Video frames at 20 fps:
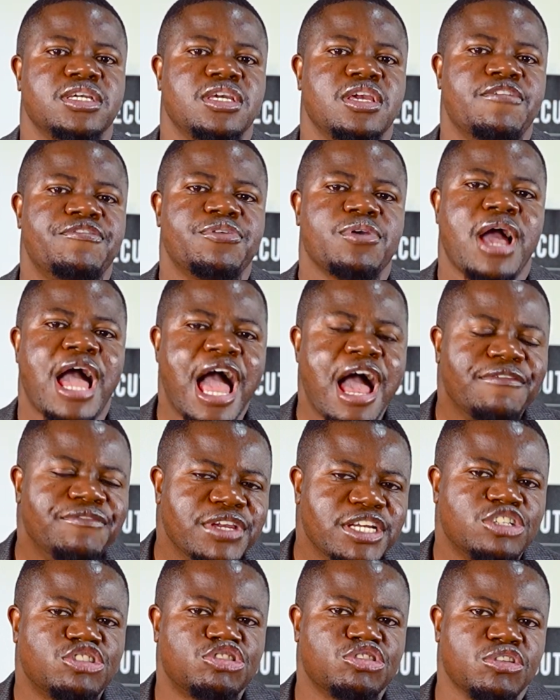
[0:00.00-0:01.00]
If you're
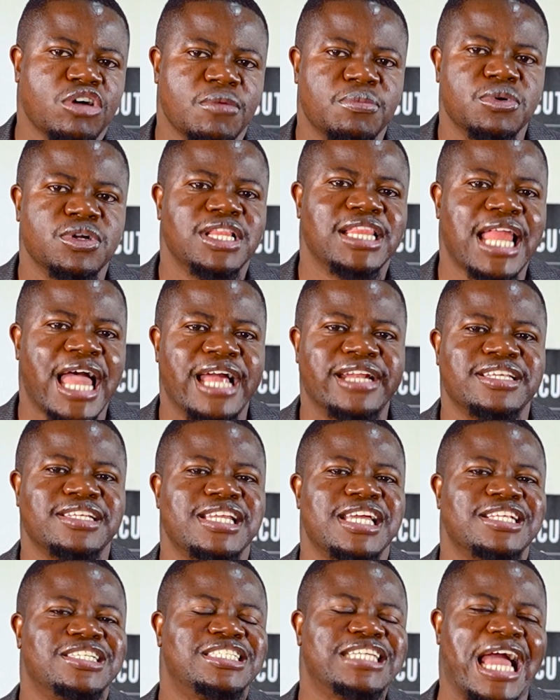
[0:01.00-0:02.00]
having trouble
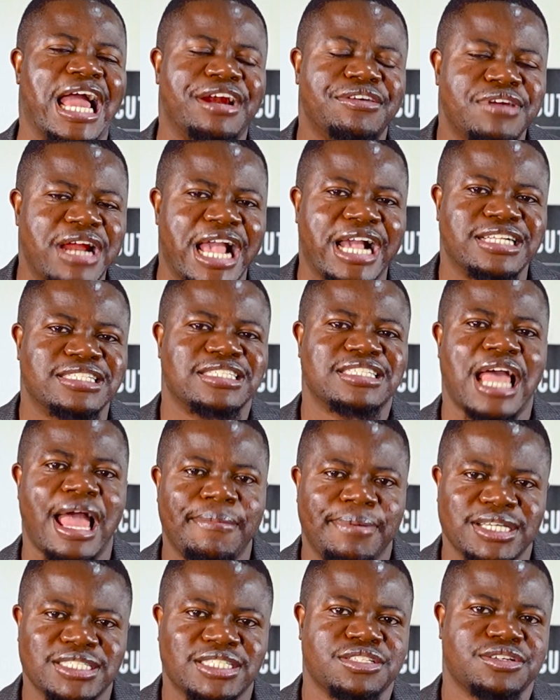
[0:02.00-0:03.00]
landing a direct
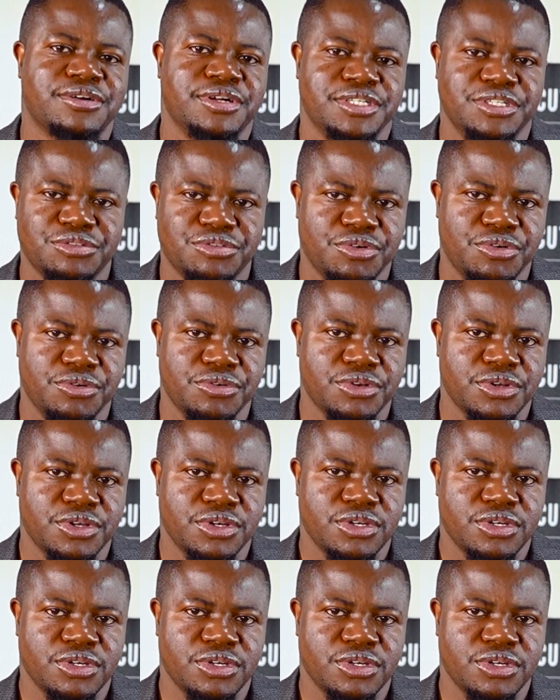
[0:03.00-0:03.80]
cybersecurity role,